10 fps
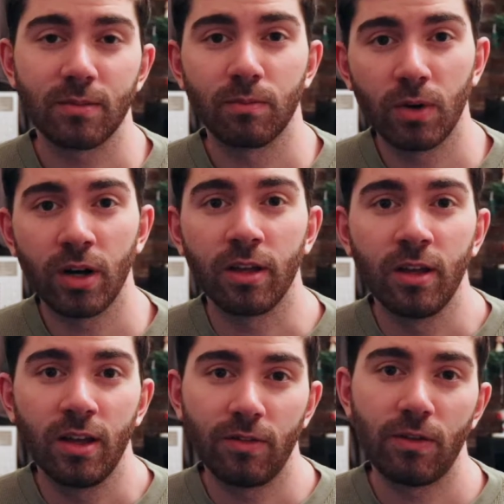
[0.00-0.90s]
but
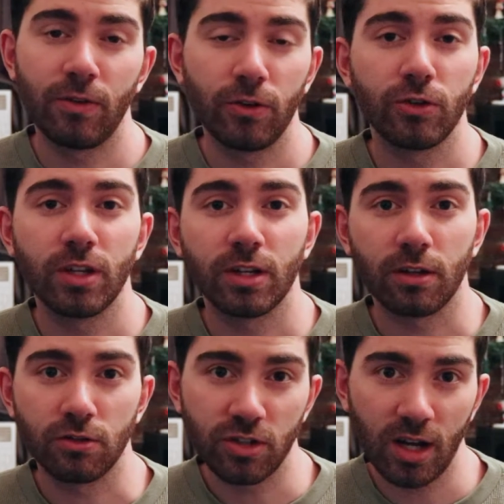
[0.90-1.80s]
if they feel you did a
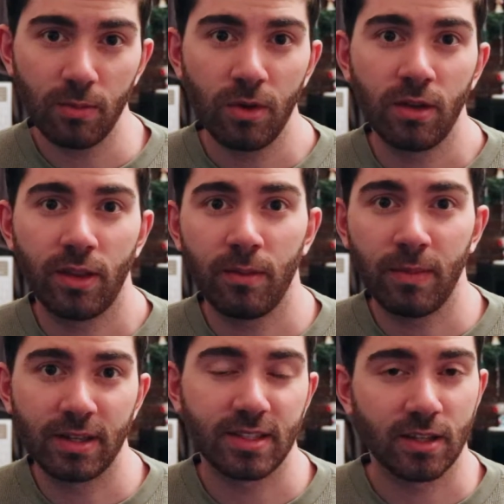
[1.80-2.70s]
good job, they
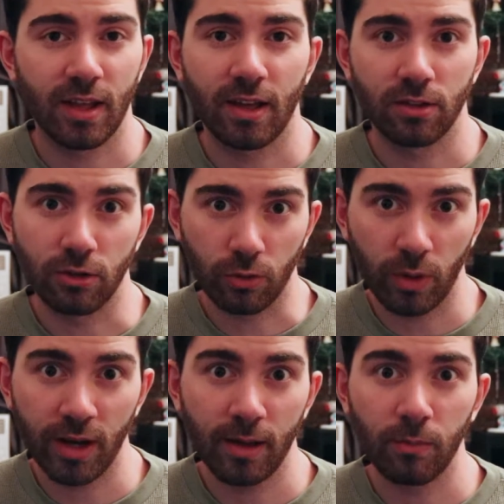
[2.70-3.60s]
may send that your
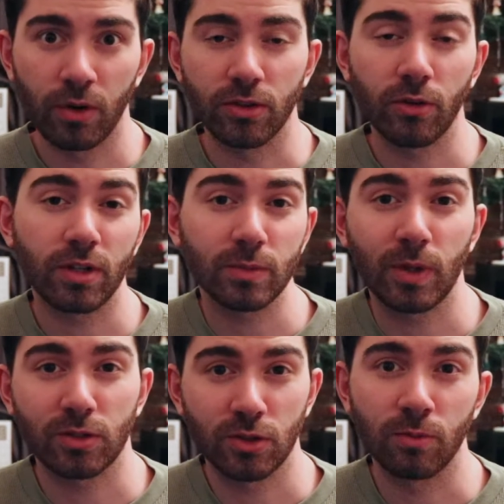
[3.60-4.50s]
way, but don't
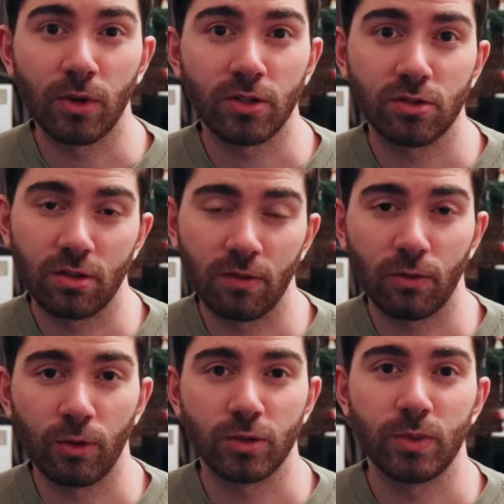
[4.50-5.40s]
expect too much, of
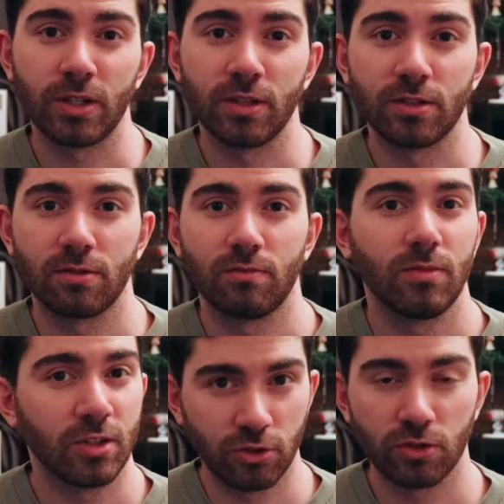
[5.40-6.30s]
course, because
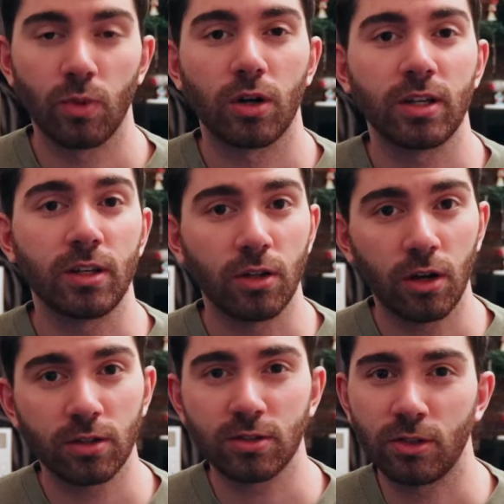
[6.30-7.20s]
it's just walking a
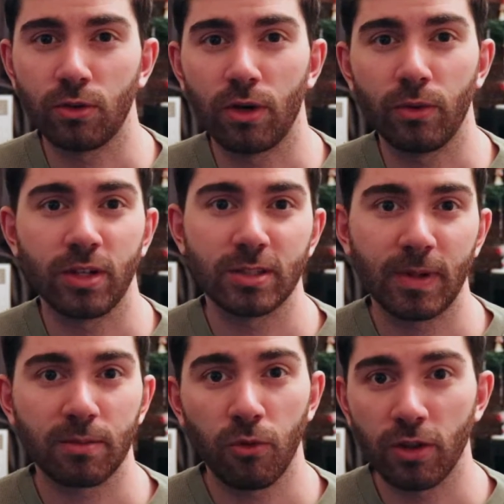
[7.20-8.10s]
dog, so I wouldn't
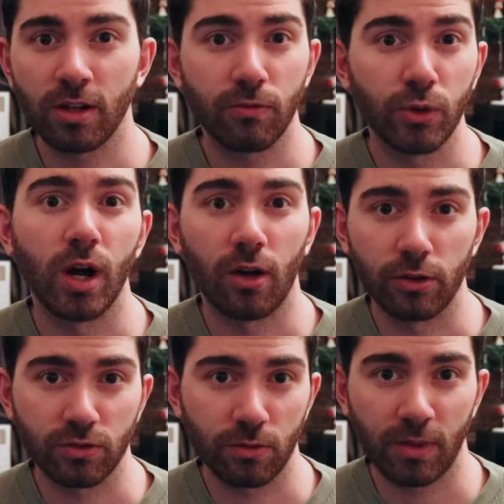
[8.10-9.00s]
expect more than a few
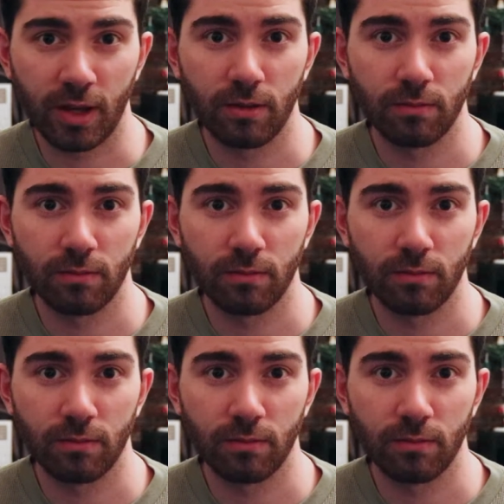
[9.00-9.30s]
dollars from that.